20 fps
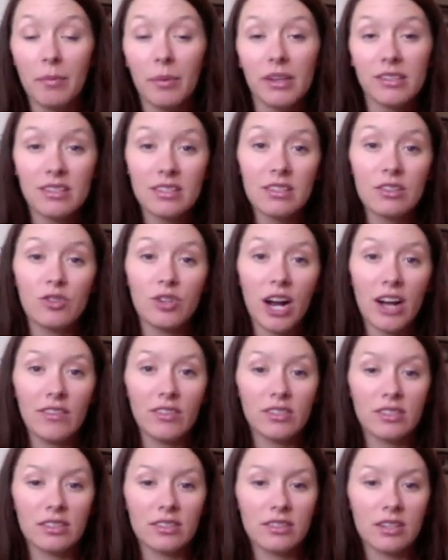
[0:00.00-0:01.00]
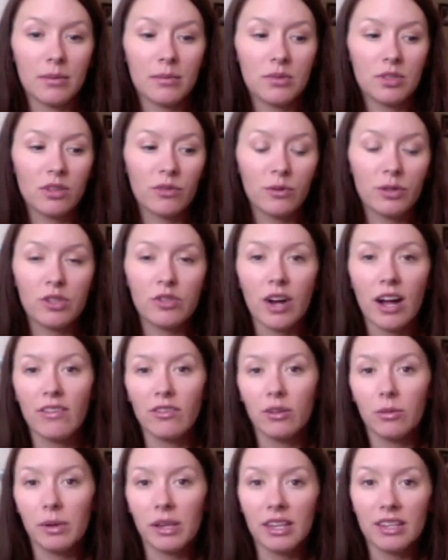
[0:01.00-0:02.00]
Plus, it's a travel system, so if we
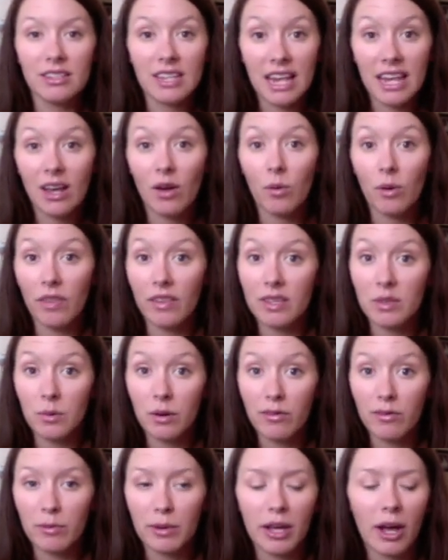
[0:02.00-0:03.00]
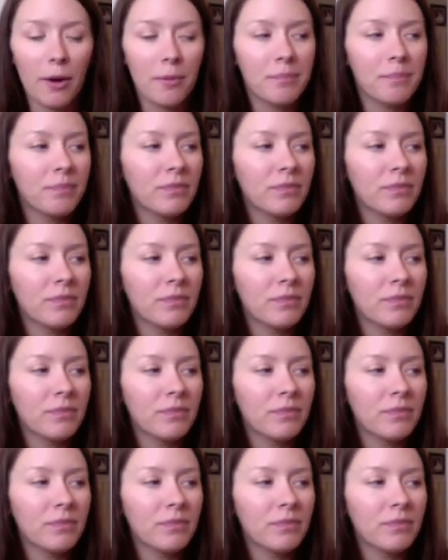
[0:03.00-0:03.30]
travel, we can take it with us wherever we go.